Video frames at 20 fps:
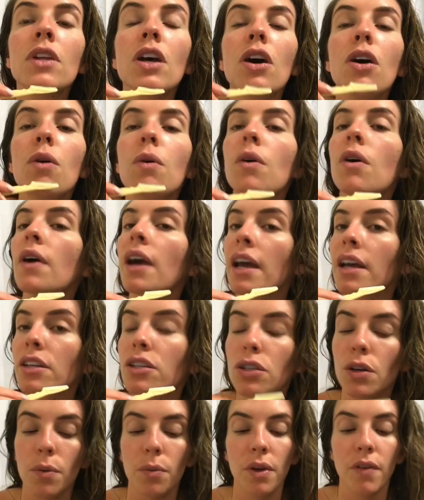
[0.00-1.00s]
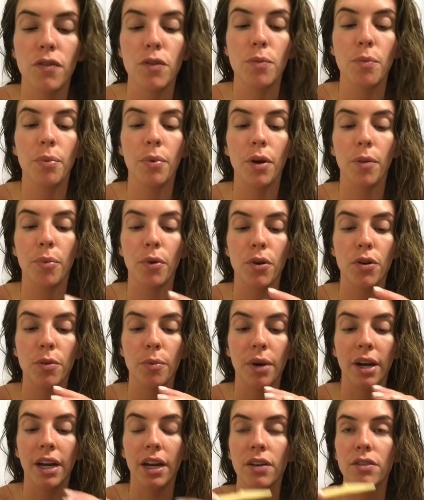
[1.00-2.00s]
Oh, okay, so if you are prone to
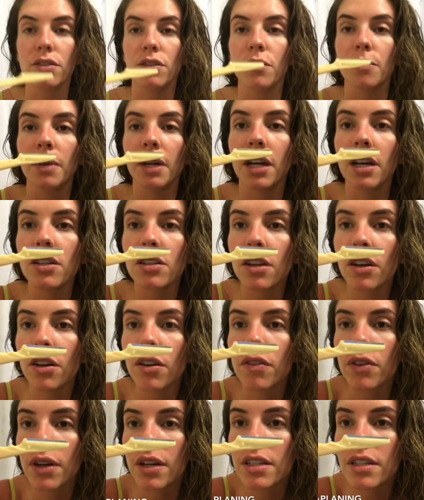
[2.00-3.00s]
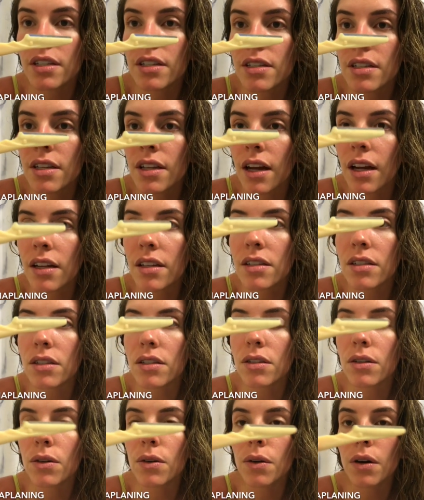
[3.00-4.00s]
breakouts, oh my gosh, I don't know if you guys can see that,
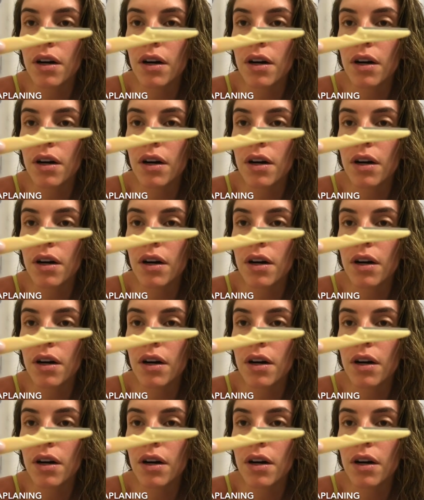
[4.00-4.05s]
it's so